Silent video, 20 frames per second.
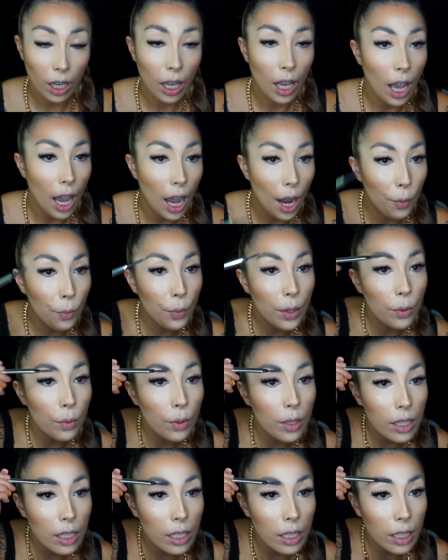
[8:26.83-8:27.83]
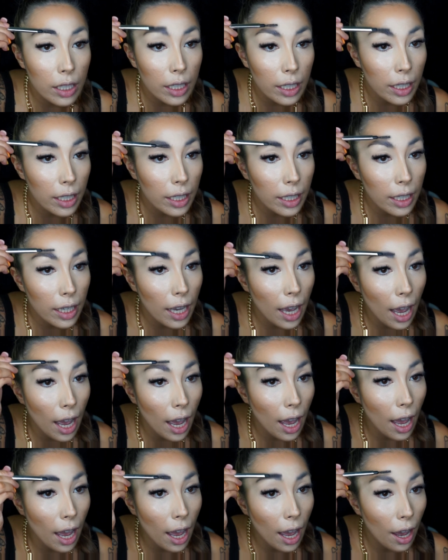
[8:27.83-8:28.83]
and we will see
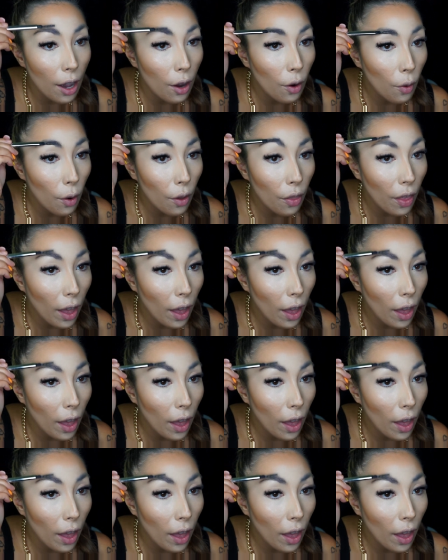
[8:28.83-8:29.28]
how